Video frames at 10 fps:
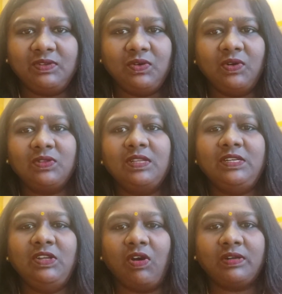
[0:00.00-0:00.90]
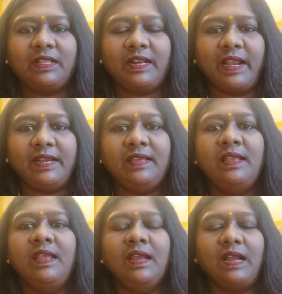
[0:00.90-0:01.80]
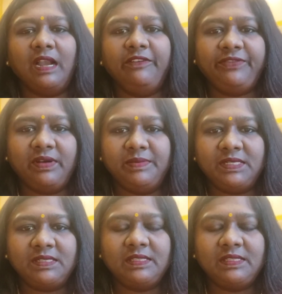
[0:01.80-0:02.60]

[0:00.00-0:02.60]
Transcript: to go to the doctor and confirm it.